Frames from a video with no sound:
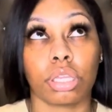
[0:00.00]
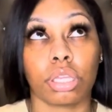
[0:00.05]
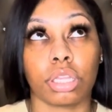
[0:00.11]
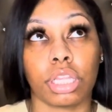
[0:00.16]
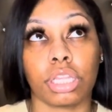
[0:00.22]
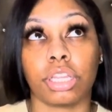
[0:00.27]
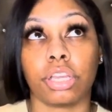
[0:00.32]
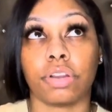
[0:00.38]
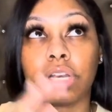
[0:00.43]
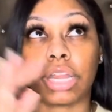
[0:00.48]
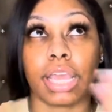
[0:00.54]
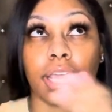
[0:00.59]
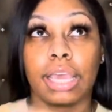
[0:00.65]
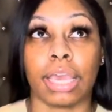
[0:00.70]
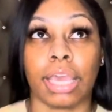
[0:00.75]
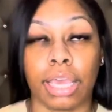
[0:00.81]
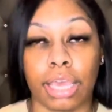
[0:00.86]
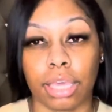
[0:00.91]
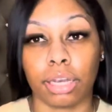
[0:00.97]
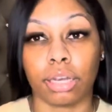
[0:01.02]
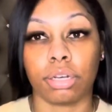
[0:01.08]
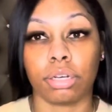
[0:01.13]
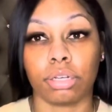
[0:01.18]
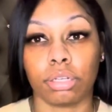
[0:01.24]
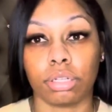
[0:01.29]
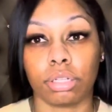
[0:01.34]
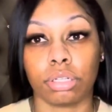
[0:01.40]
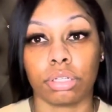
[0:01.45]
I think they're a day ahead.
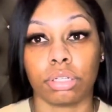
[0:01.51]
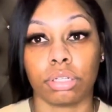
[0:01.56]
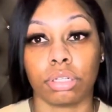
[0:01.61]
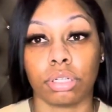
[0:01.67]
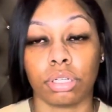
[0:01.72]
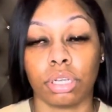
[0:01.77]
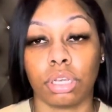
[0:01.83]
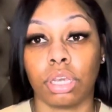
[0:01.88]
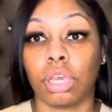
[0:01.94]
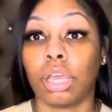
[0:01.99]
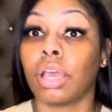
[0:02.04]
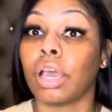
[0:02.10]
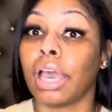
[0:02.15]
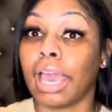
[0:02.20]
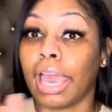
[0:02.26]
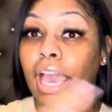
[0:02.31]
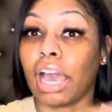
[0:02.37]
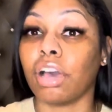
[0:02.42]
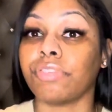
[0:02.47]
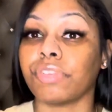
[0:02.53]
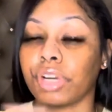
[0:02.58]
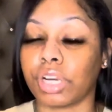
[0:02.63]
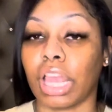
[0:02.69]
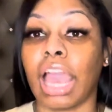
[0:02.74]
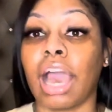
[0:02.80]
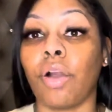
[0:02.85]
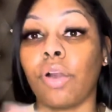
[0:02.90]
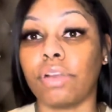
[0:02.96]
However,
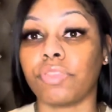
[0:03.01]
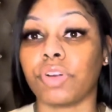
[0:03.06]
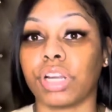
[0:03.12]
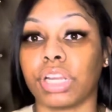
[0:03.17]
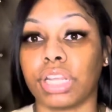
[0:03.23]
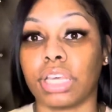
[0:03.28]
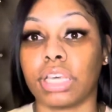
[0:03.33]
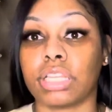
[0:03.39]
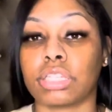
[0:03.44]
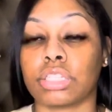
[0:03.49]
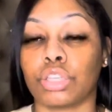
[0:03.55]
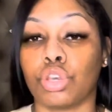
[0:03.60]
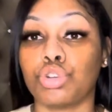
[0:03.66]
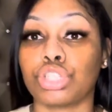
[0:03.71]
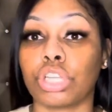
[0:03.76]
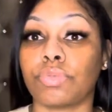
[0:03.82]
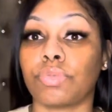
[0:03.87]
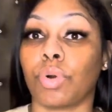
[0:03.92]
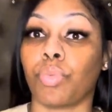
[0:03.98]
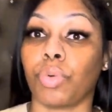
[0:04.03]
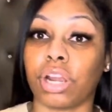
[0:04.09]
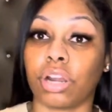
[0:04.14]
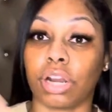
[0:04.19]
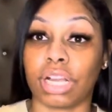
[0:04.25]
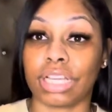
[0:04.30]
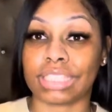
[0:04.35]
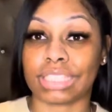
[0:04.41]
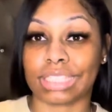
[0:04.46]
however it is, usually when
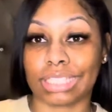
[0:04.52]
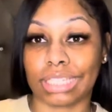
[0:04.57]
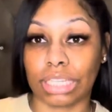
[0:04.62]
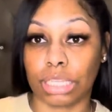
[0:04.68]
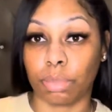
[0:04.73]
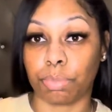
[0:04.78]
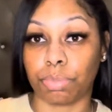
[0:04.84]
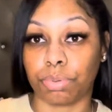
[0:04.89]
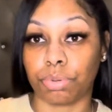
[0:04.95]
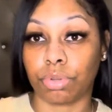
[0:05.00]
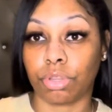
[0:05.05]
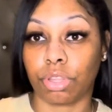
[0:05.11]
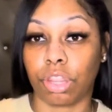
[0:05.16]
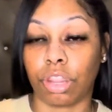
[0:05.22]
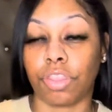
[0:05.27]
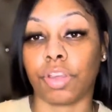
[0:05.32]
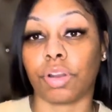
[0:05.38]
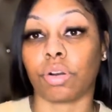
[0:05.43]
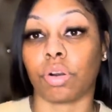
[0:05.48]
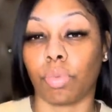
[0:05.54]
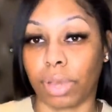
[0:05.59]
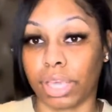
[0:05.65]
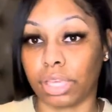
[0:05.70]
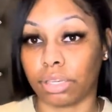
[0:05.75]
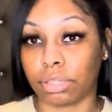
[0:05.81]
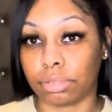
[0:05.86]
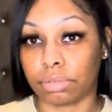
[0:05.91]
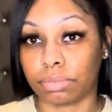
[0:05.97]
we're asleep, they're
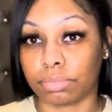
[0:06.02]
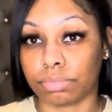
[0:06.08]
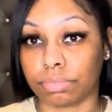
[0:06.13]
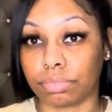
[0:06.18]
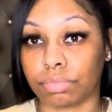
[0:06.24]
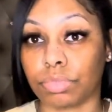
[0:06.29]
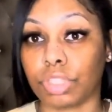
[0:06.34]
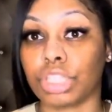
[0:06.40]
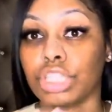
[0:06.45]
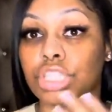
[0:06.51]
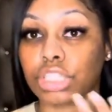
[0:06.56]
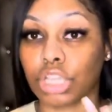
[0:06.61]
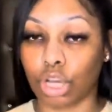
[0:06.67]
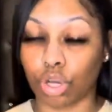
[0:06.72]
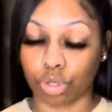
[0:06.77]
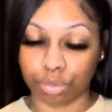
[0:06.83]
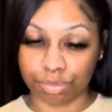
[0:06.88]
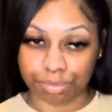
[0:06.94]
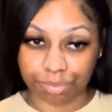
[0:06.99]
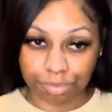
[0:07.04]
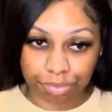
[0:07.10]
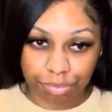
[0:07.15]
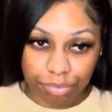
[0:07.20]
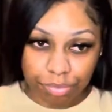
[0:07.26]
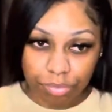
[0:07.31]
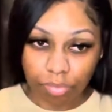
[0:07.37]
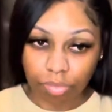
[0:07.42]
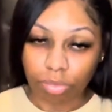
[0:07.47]
awake. So,
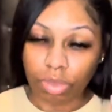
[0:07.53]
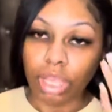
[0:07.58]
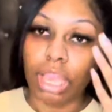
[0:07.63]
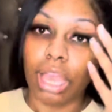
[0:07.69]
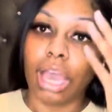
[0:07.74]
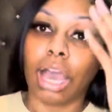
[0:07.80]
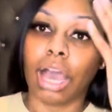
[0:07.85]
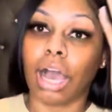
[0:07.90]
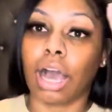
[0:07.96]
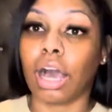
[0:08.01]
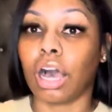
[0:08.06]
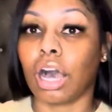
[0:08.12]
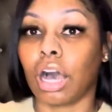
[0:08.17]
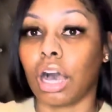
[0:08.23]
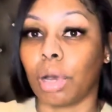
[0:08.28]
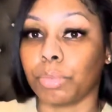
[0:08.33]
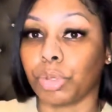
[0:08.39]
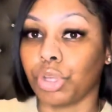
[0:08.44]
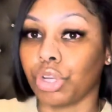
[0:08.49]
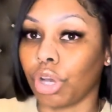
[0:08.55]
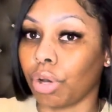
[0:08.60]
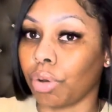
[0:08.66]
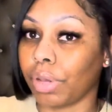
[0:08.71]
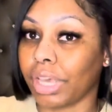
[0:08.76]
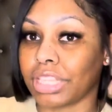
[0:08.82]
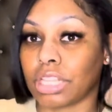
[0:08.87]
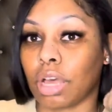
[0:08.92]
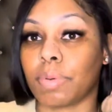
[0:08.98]
um, you
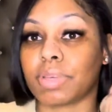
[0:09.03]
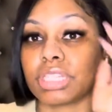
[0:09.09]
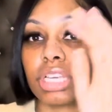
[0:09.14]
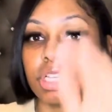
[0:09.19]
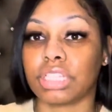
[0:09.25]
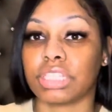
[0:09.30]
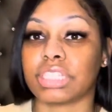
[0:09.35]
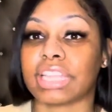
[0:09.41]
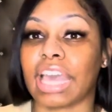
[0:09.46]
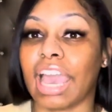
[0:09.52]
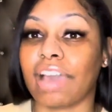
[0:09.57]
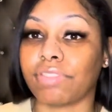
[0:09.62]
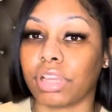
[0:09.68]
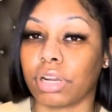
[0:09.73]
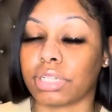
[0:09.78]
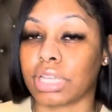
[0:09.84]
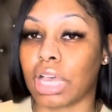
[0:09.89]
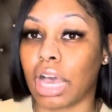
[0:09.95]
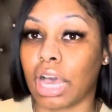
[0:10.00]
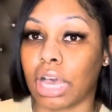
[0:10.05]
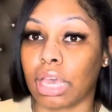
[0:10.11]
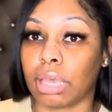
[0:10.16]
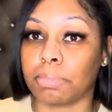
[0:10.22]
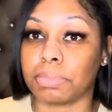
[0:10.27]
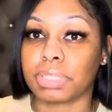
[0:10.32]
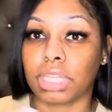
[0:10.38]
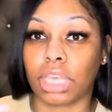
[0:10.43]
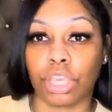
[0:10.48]
know, it's always good to just have their
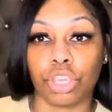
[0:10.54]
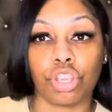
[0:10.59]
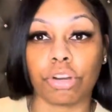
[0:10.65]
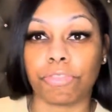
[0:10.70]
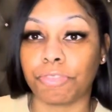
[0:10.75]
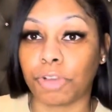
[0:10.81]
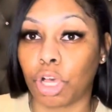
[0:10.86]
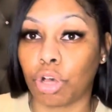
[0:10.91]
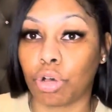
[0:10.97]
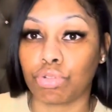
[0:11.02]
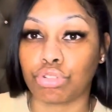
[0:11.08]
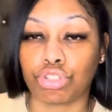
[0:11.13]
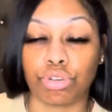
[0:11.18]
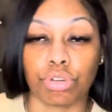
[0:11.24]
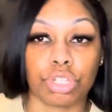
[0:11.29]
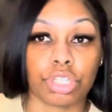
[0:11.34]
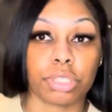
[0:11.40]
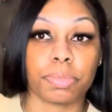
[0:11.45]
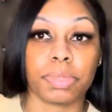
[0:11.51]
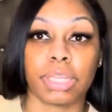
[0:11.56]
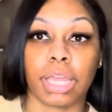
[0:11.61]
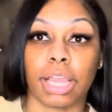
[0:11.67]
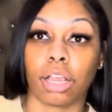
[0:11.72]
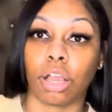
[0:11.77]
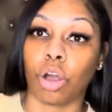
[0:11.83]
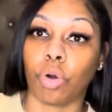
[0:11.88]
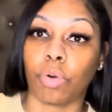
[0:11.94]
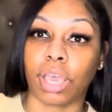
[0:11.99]
times in your phone. So you can just be
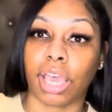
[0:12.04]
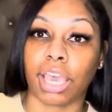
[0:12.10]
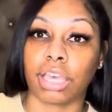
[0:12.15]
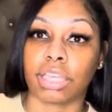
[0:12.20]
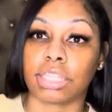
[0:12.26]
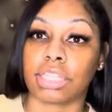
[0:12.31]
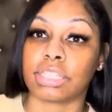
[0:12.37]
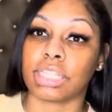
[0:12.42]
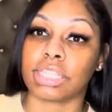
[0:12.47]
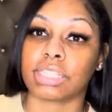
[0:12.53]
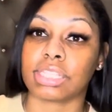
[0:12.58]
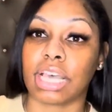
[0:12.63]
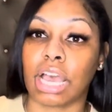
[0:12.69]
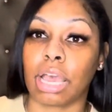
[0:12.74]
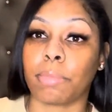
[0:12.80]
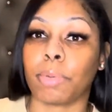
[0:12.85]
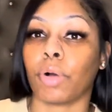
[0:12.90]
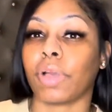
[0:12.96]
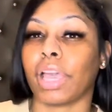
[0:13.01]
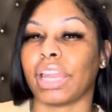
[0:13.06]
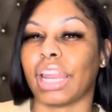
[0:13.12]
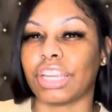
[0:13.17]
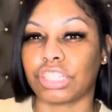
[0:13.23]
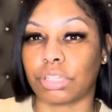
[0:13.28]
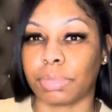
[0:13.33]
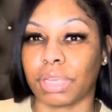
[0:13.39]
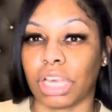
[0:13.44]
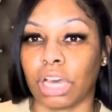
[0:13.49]
like, okay, is this time? Okay, they
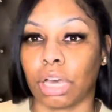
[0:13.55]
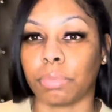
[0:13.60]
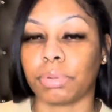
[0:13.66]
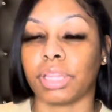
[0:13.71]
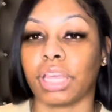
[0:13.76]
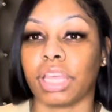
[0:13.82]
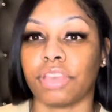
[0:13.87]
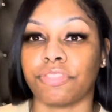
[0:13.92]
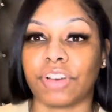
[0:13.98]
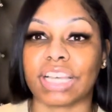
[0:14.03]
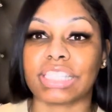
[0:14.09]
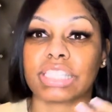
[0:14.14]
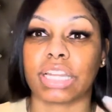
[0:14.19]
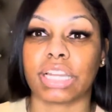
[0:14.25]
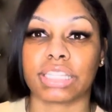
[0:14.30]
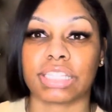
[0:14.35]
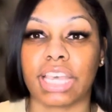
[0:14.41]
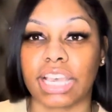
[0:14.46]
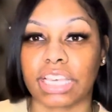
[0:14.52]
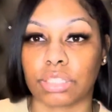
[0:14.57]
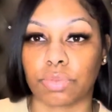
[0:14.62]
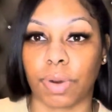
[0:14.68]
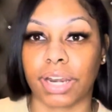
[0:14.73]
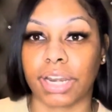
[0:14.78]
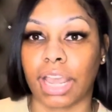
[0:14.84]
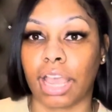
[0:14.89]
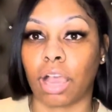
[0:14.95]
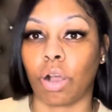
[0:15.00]
should be up. If I send a text
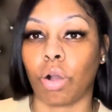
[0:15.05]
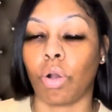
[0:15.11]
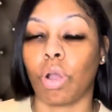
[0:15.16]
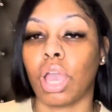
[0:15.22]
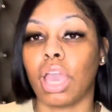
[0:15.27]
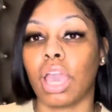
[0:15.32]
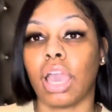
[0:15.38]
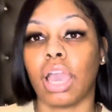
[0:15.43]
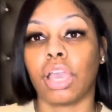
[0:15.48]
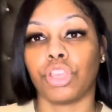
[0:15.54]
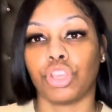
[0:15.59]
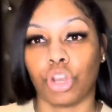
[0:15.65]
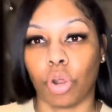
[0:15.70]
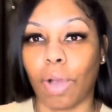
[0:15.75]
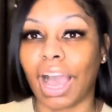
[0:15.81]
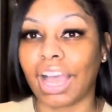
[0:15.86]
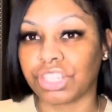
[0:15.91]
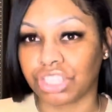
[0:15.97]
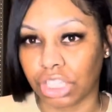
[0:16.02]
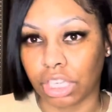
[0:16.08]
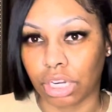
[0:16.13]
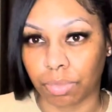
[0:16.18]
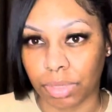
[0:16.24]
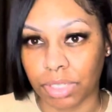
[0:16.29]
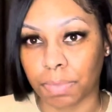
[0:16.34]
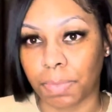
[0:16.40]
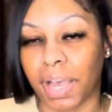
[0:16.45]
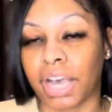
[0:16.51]
right now, you know, I should get a
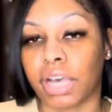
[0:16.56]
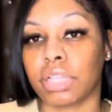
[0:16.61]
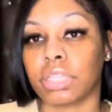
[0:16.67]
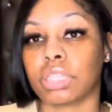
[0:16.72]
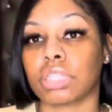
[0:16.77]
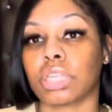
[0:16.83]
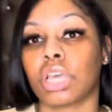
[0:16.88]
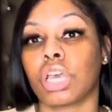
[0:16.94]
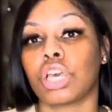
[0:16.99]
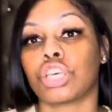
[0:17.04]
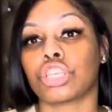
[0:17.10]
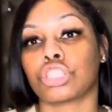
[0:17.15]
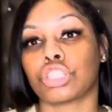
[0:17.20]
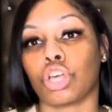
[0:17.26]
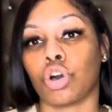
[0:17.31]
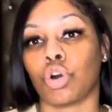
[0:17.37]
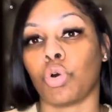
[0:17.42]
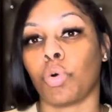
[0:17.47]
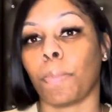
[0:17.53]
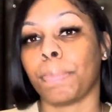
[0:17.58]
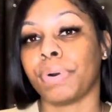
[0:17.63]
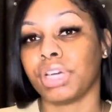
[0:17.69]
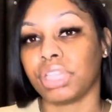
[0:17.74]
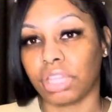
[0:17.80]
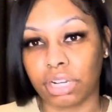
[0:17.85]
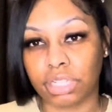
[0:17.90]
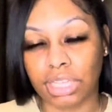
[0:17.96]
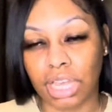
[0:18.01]
response. So
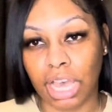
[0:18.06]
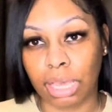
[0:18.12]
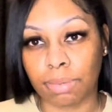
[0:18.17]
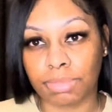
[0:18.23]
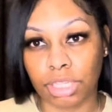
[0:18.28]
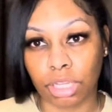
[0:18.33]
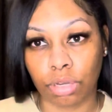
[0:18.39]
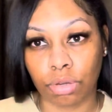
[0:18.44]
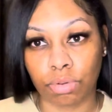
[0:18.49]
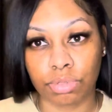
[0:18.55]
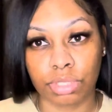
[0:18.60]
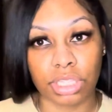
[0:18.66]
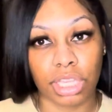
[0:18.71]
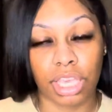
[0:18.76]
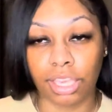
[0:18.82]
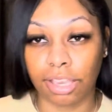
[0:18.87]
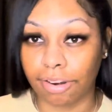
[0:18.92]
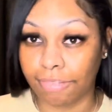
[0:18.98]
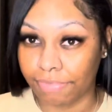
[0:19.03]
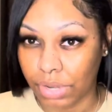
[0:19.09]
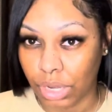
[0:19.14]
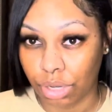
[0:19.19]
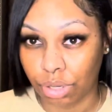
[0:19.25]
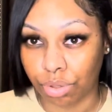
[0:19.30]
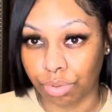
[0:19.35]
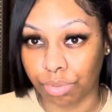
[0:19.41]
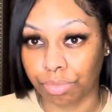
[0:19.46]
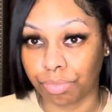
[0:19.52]
put their time zones in your
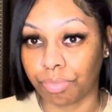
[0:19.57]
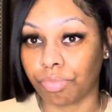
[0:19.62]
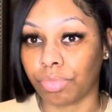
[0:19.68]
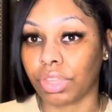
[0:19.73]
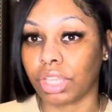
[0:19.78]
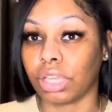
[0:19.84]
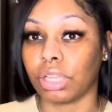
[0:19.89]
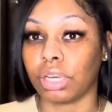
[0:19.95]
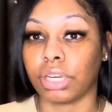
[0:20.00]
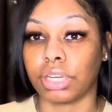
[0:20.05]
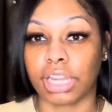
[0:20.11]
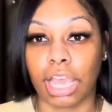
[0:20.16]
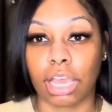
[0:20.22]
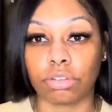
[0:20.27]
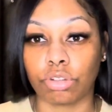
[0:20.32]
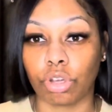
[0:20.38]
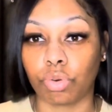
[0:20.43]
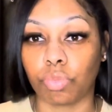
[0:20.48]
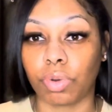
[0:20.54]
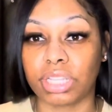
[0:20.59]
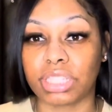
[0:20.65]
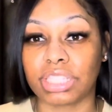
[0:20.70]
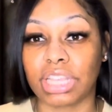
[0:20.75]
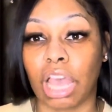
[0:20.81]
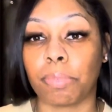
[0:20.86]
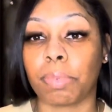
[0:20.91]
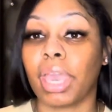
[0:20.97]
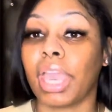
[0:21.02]
phone, download
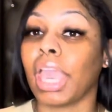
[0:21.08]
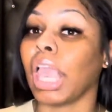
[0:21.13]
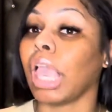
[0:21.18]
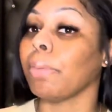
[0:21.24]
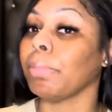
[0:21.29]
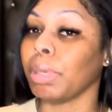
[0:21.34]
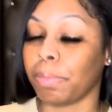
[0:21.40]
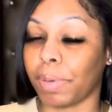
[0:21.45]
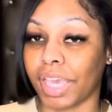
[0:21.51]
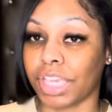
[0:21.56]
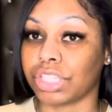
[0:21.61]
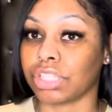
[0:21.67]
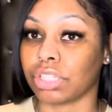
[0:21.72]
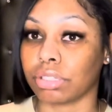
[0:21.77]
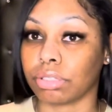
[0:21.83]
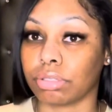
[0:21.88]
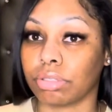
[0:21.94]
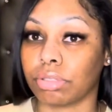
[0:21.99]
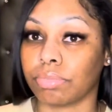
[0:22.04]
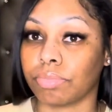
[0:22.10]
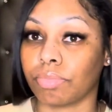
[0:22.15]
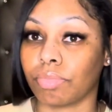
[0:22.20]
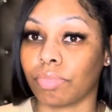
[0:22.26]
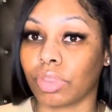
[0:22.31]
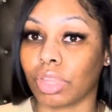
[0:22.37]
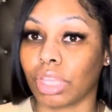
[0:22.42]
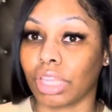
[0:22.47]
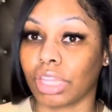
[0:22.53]
WhatsApp, and be patient.
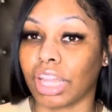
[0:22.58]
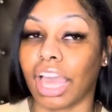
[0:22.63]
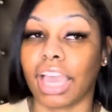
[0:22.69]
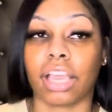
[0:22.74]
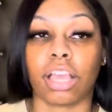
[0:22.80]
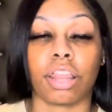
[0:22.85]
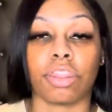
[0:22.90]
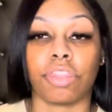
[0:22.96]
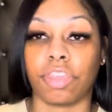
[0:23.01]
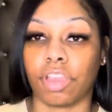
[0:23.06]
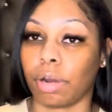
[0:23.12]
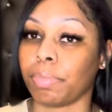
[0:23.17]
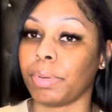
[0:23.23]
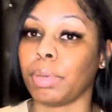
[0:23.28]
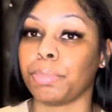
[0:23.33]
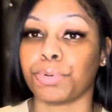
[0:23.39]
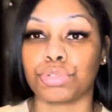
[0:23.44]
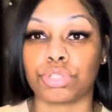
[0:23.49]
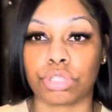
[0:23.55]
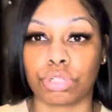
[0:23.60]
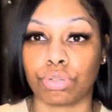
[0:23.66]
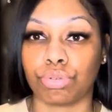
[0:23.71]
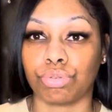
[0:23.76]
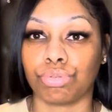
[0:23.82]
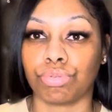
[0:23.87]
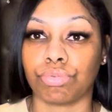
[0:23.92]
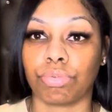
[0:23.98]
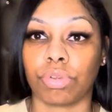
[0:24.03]
Like, they're people
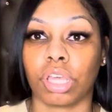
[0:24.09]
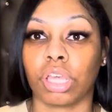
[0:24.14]
too.